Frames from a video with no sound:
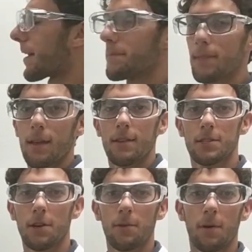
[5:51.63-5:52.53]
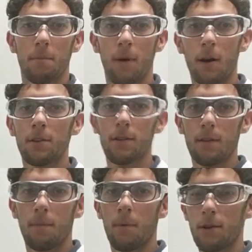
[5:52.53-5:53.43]
All right. So
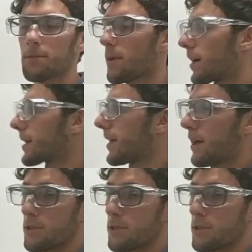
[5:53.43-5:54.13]
modern model rocket